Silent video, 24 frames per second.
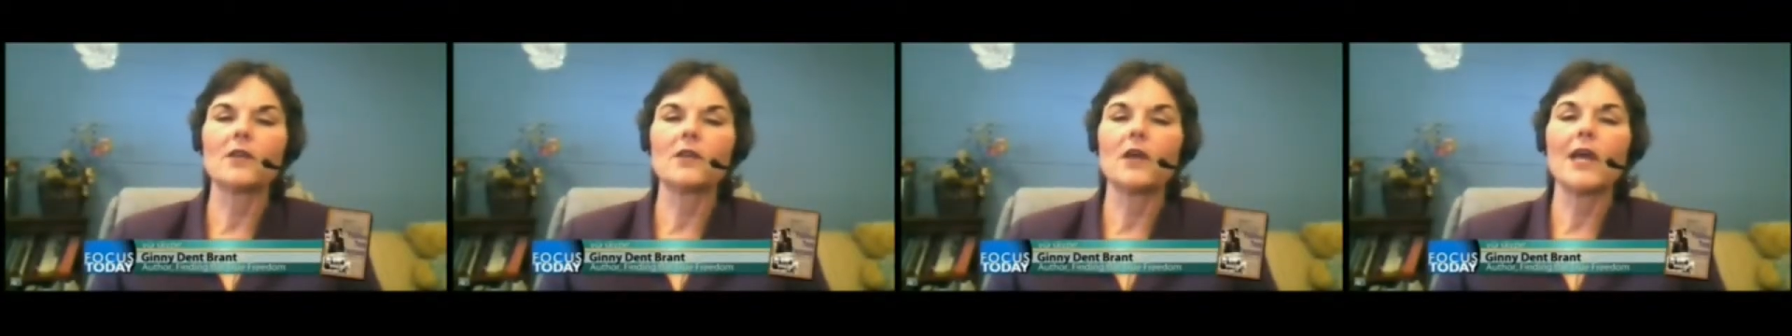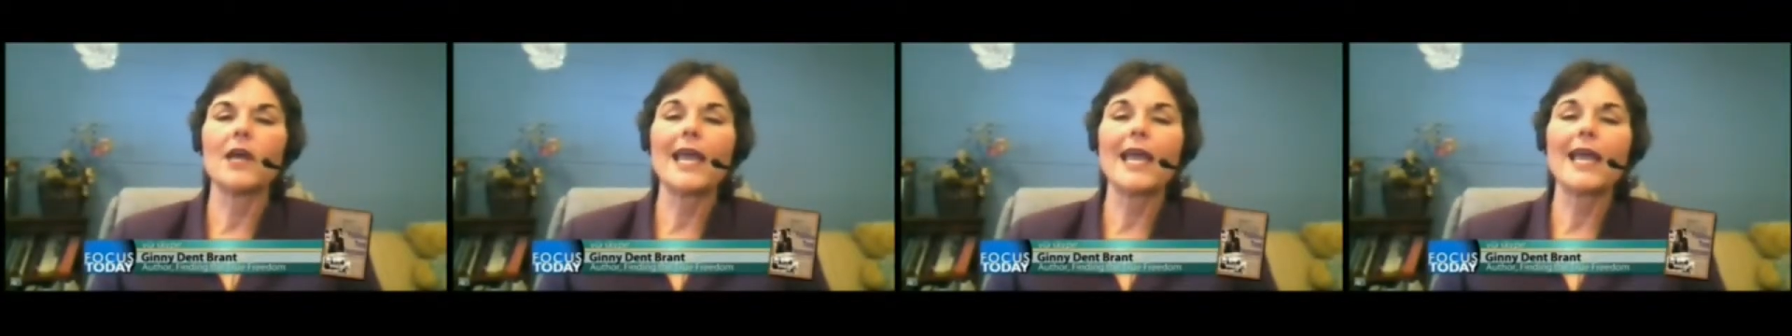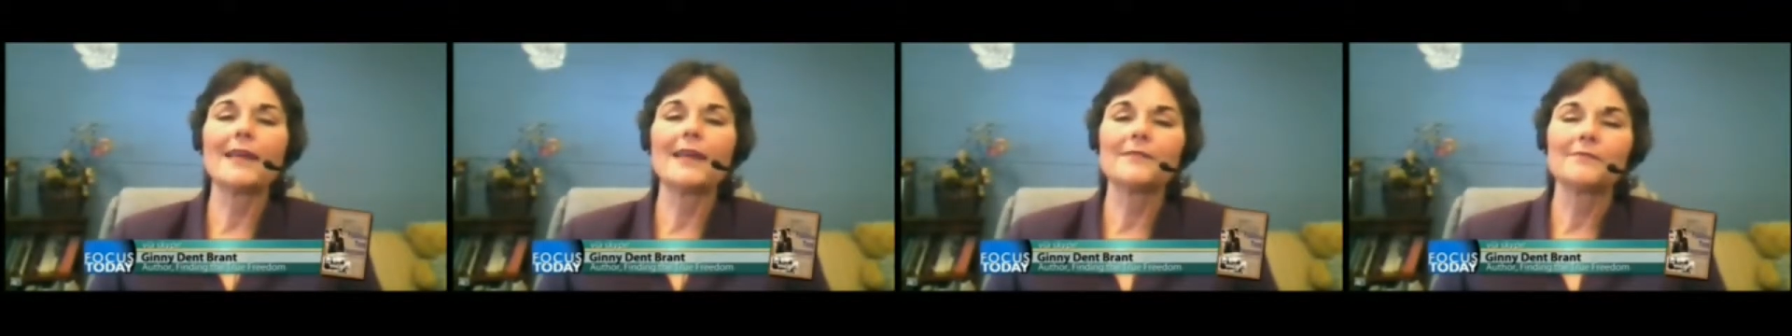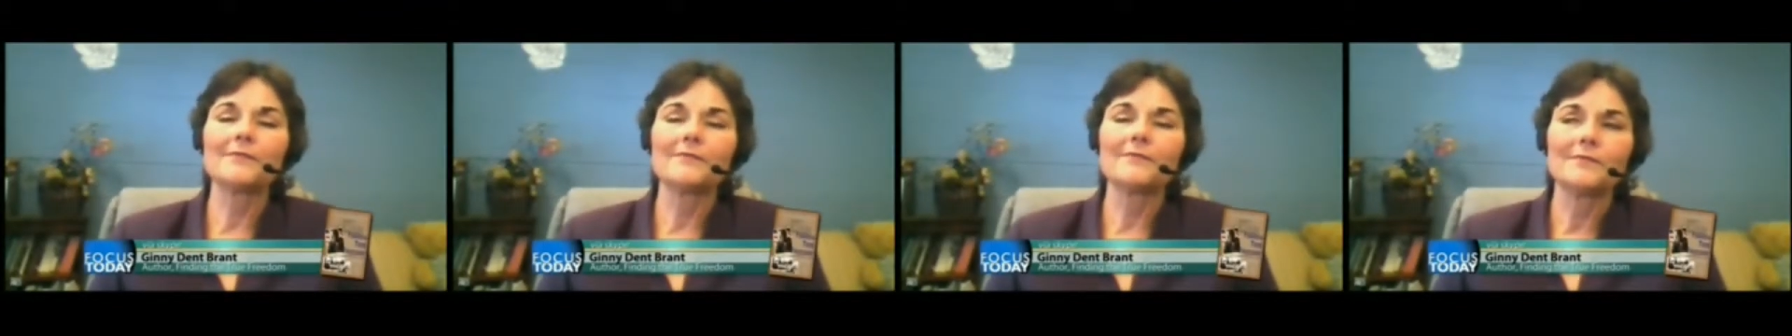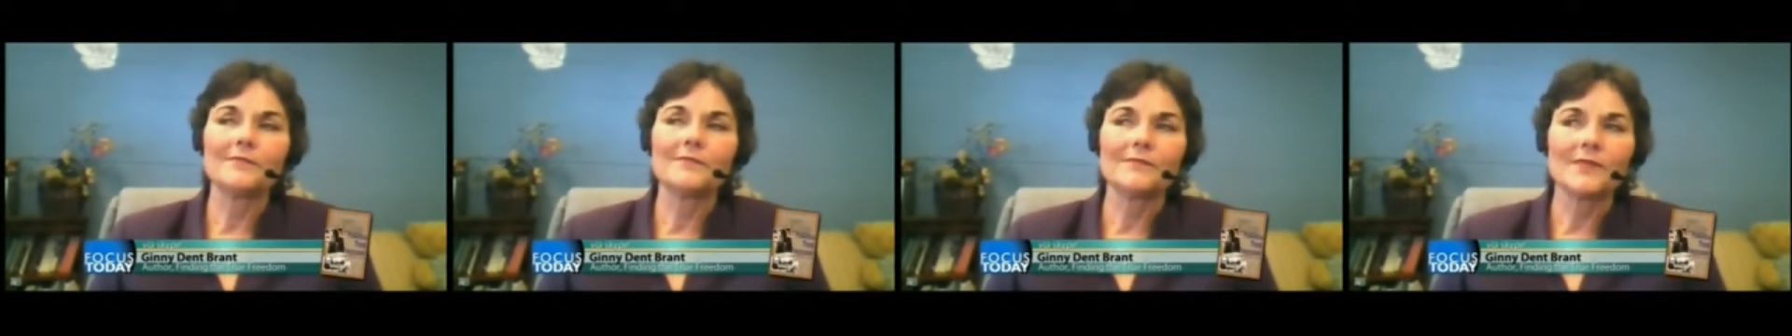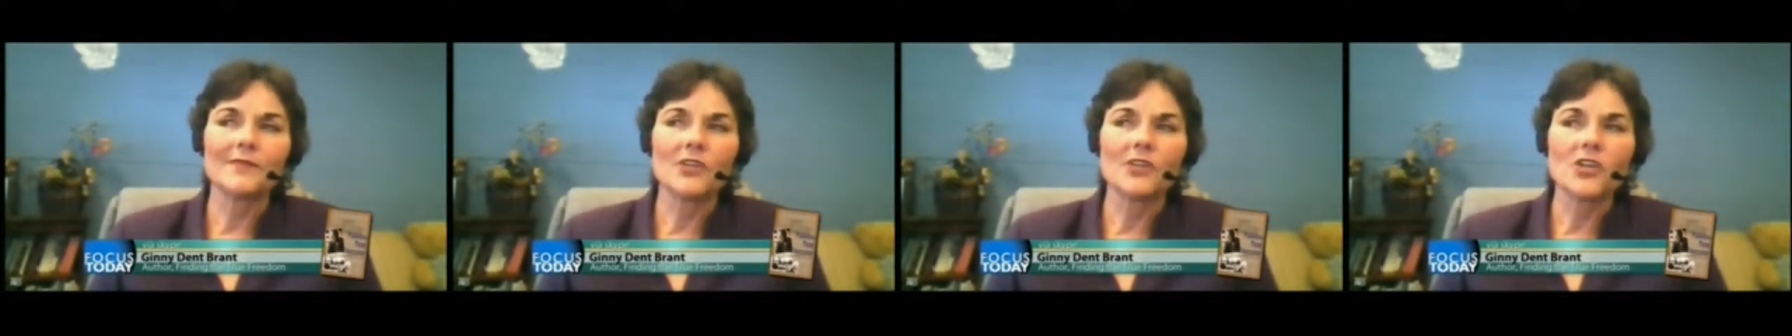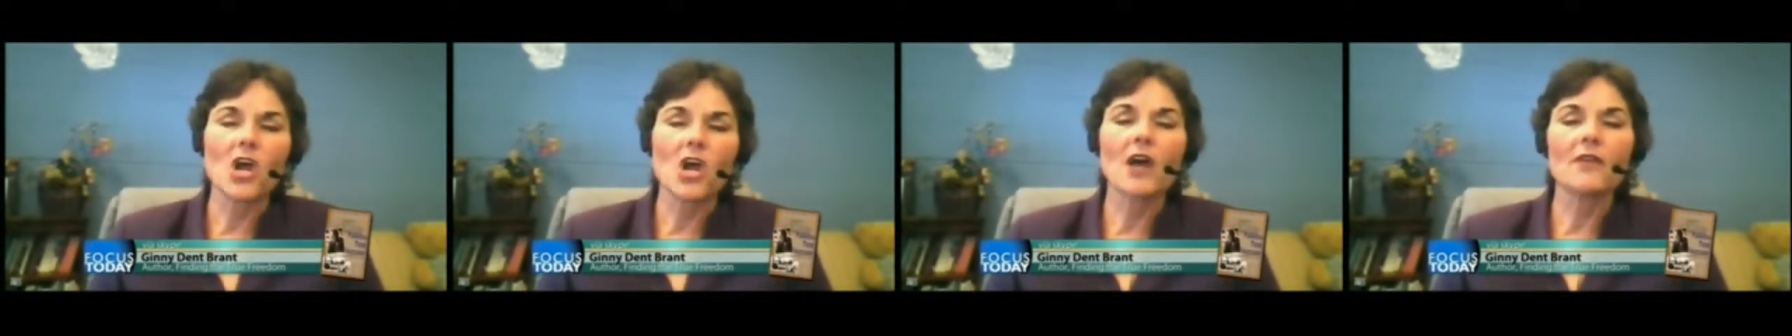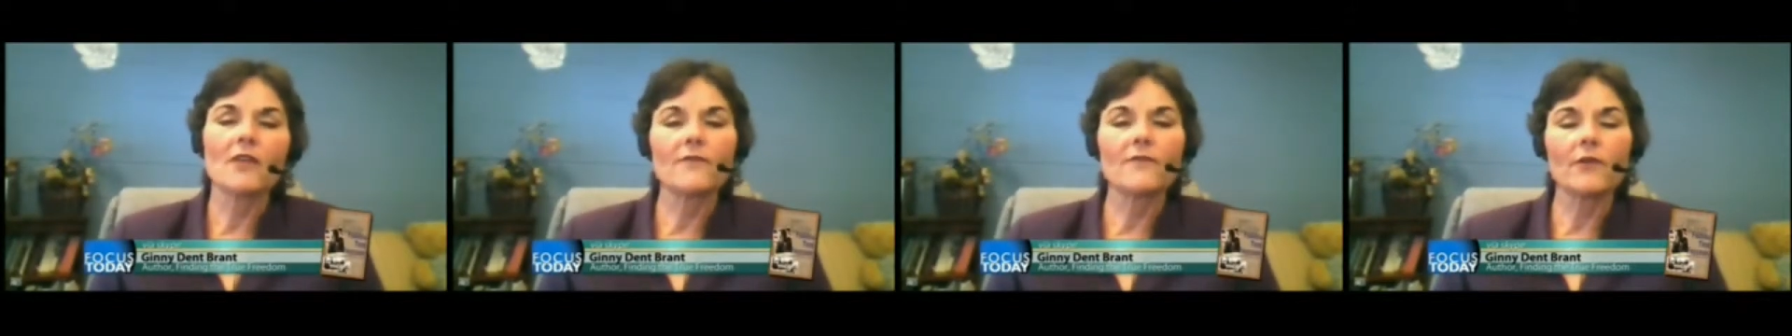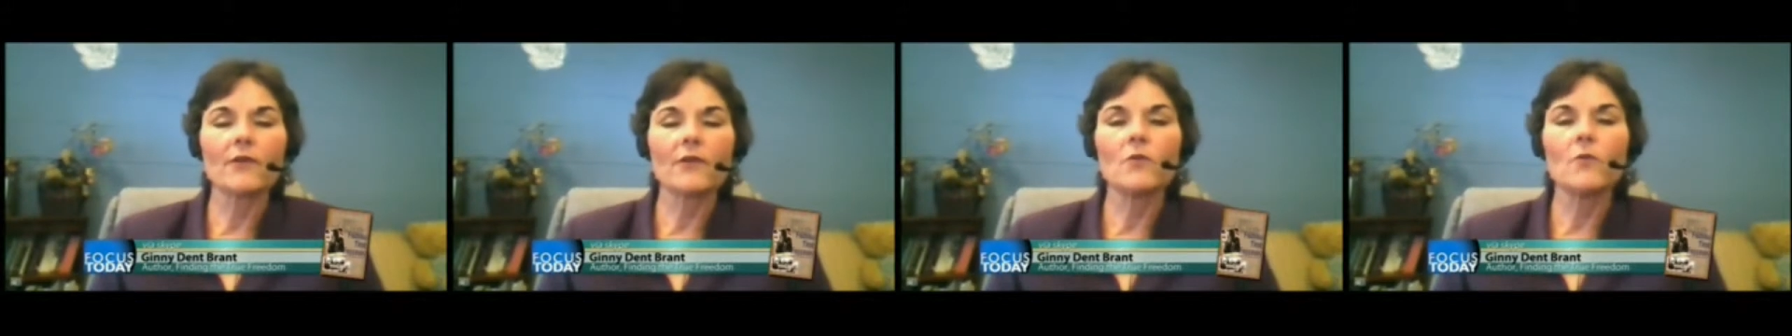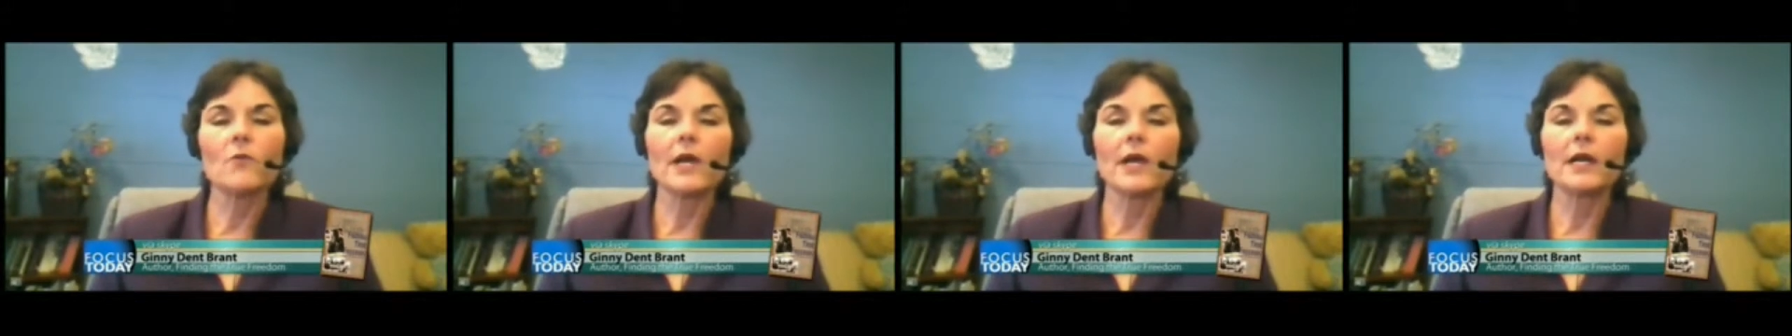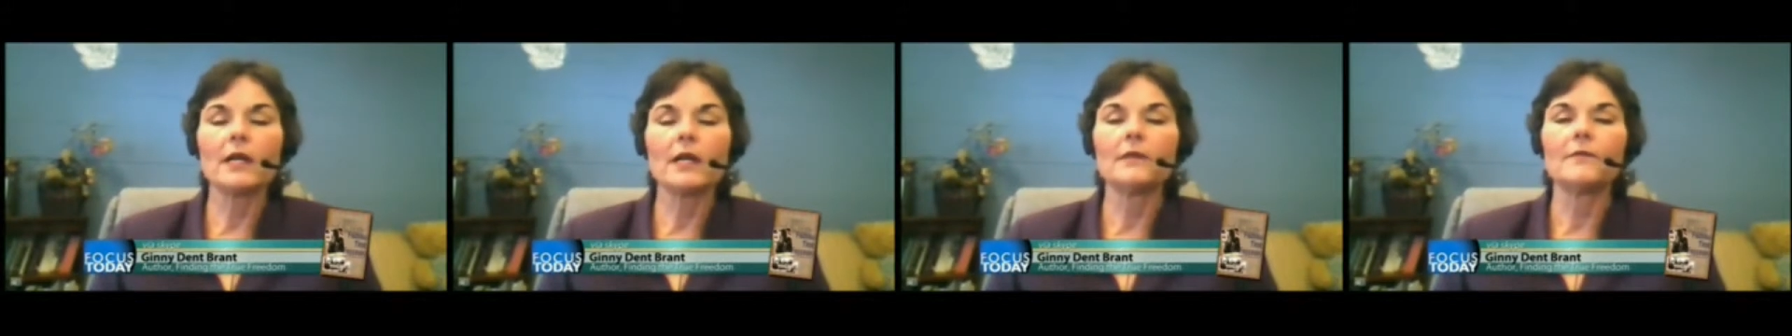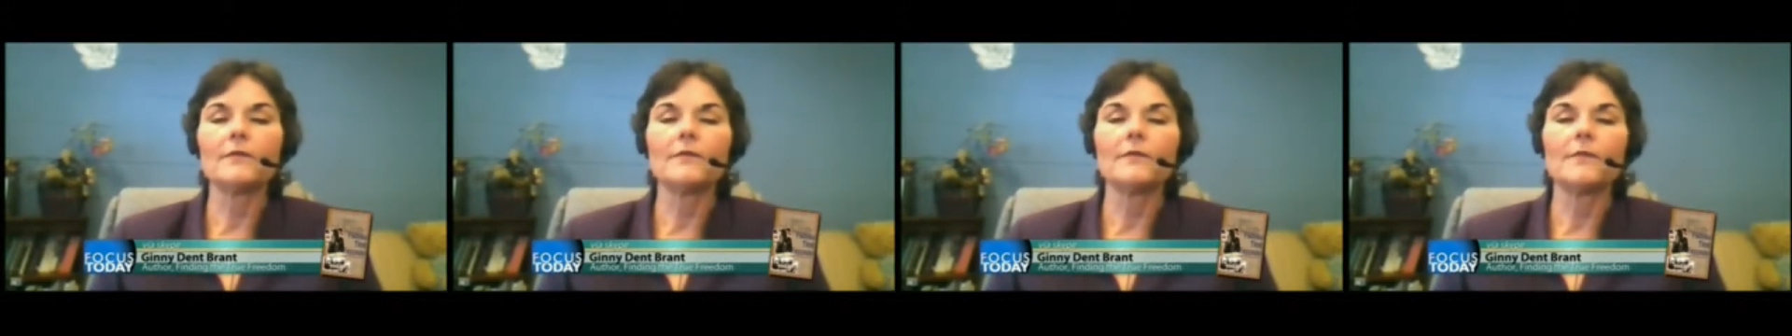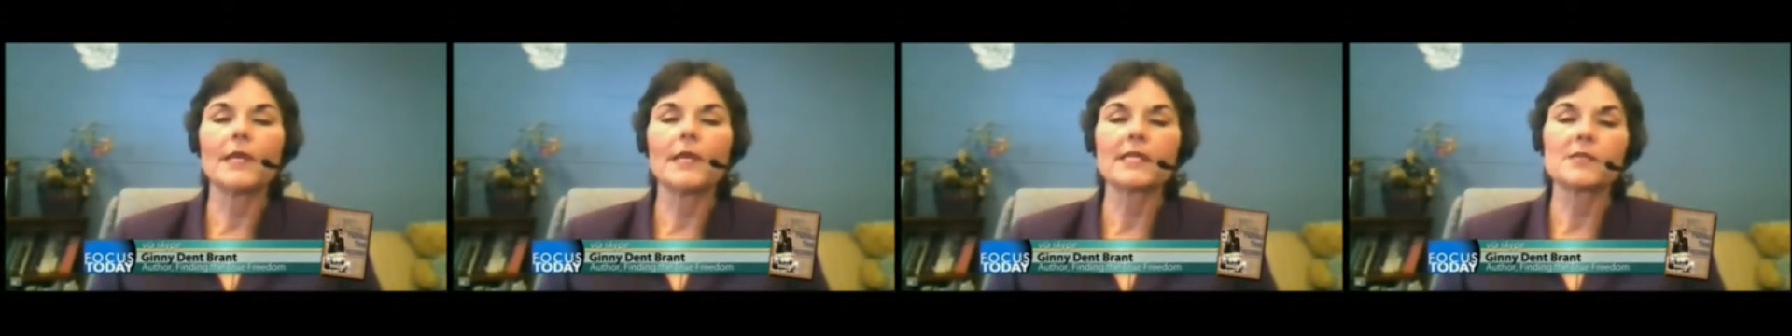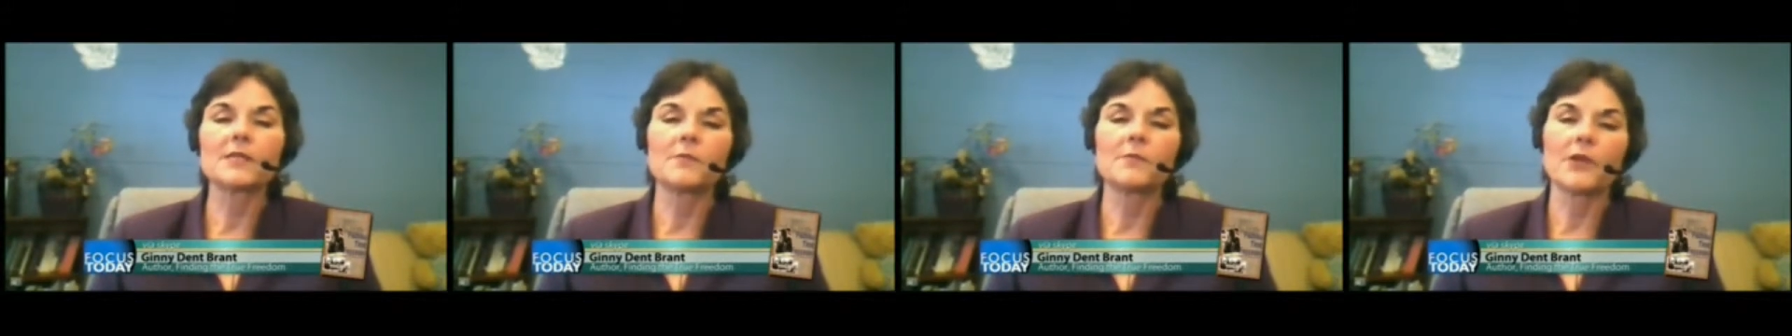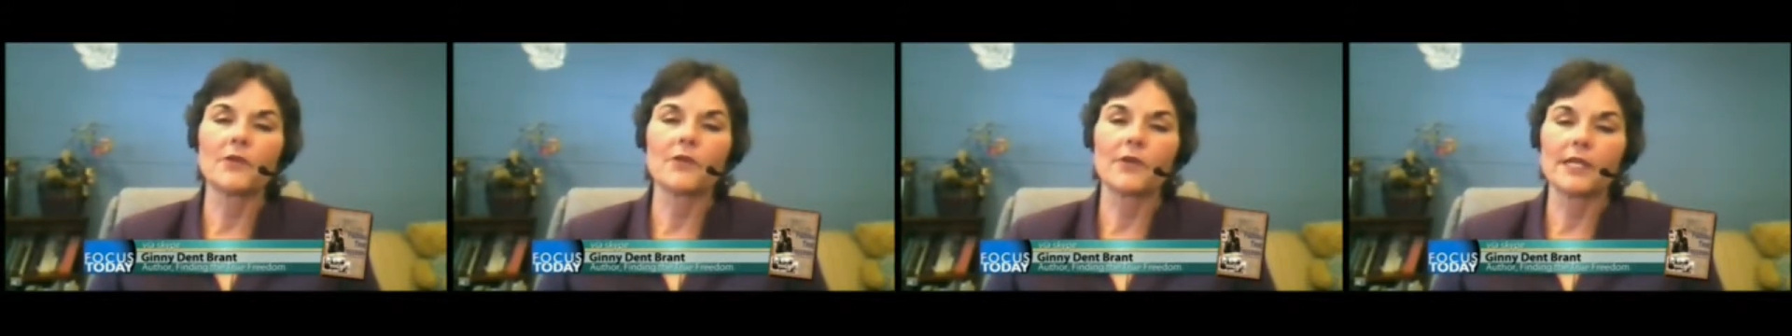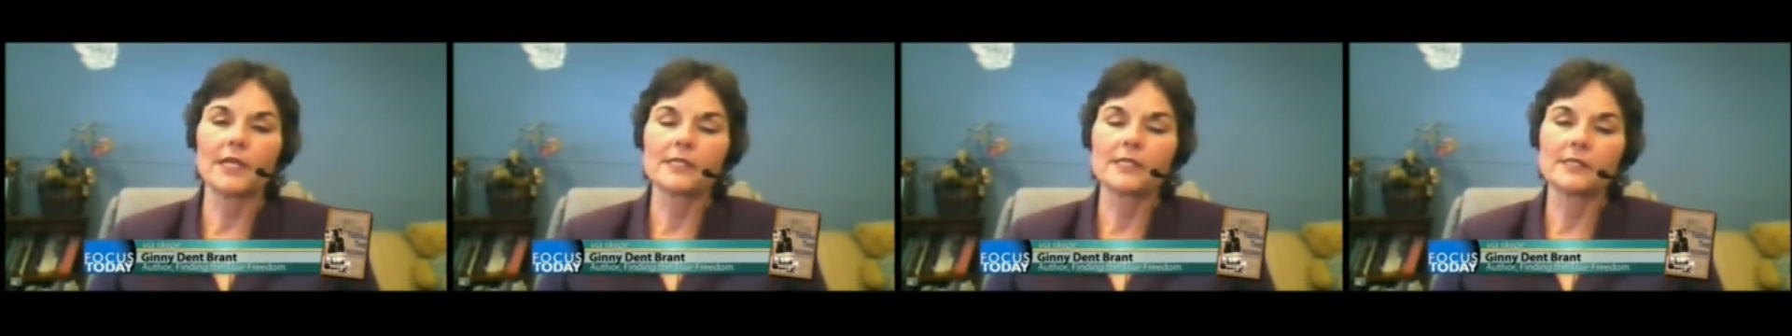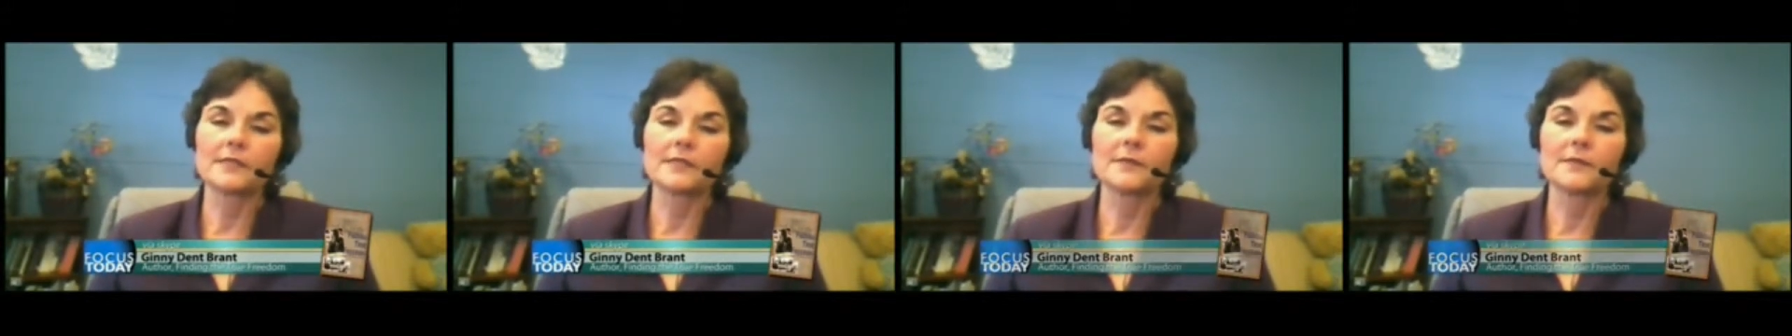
and not very well experienced.